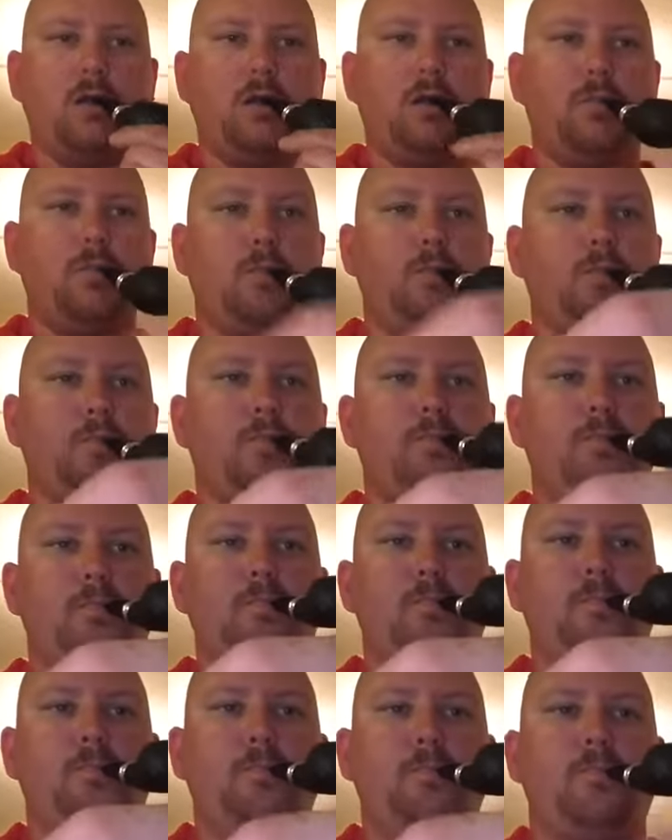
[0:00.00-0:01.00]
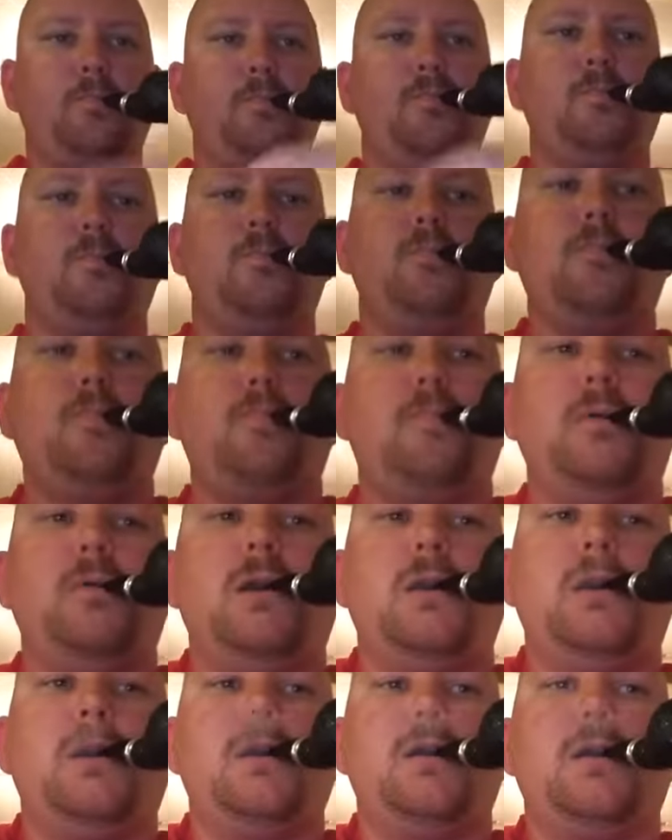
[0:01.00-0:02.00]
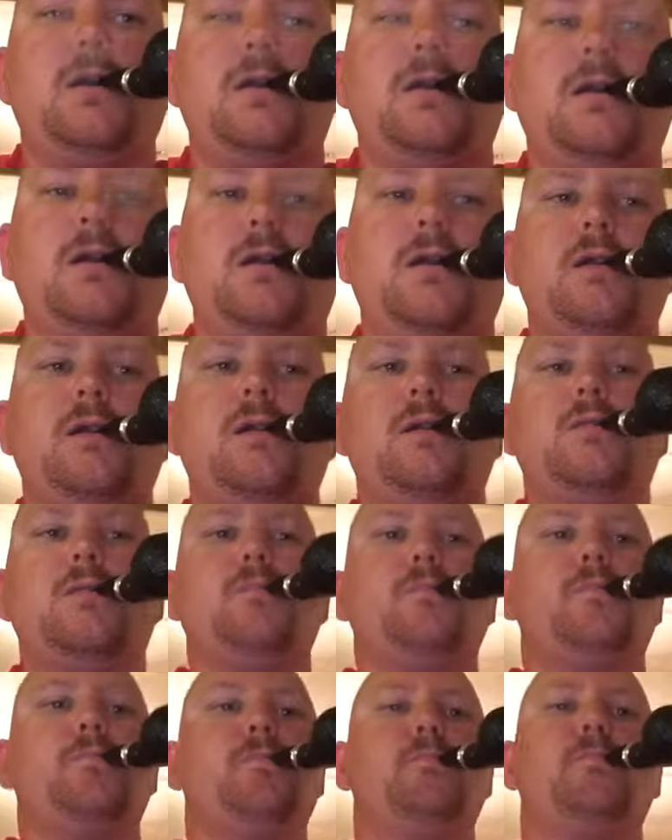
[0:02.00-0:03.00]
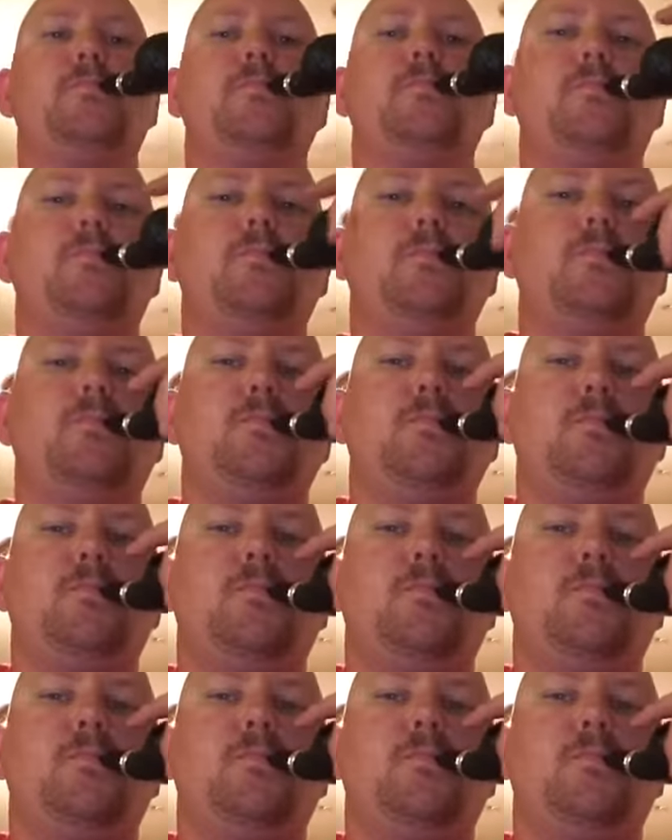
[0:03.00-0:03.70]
Nothing is said.